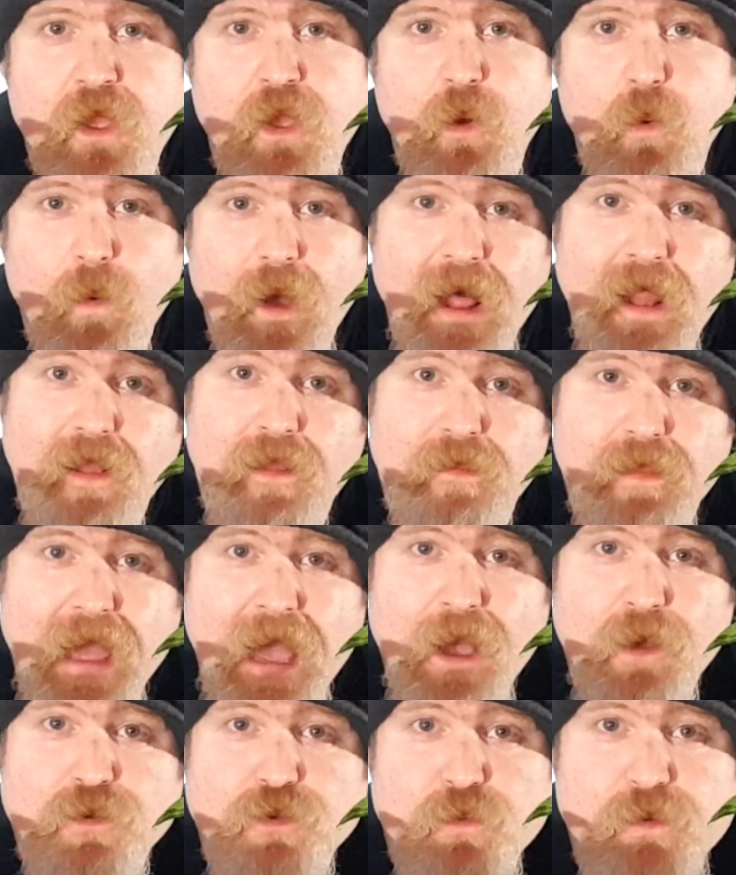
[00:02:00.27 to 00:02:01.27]
Well,
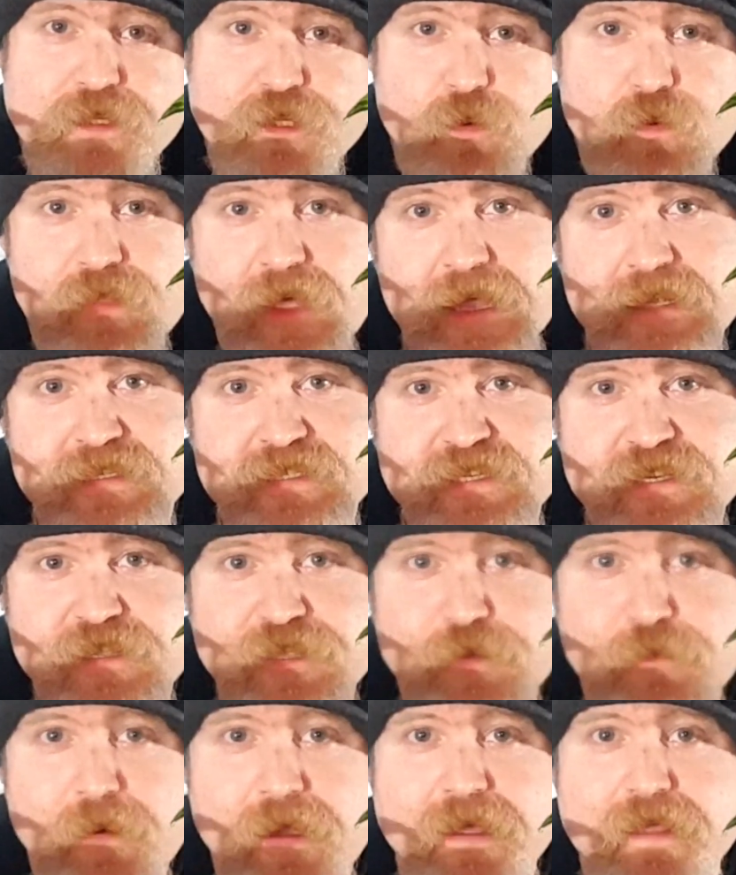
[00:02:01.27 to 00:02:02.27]
how do we do that,
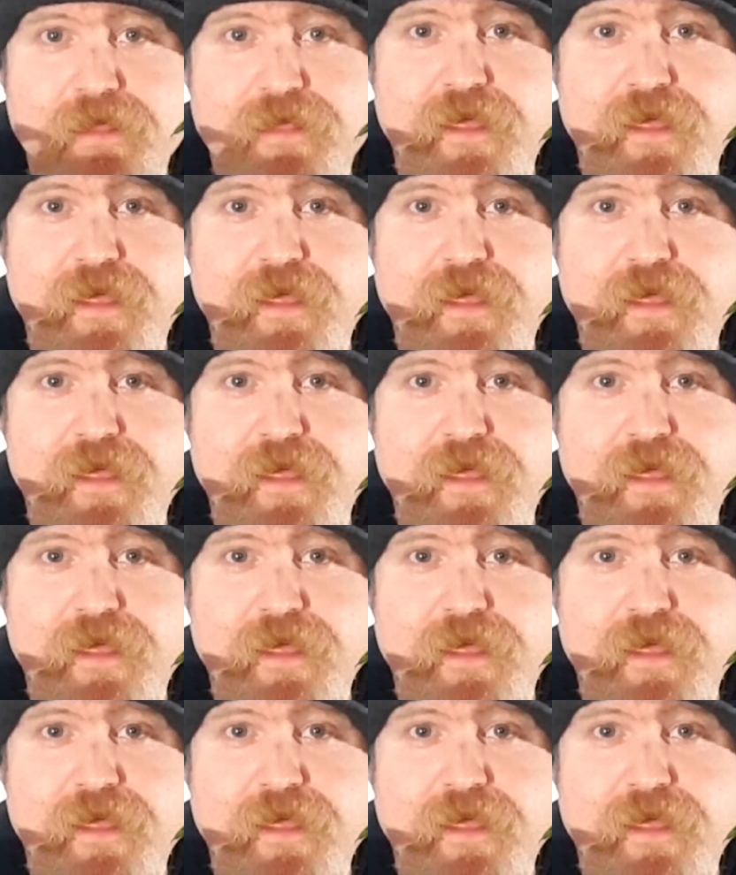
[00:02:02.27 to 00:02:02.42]
you might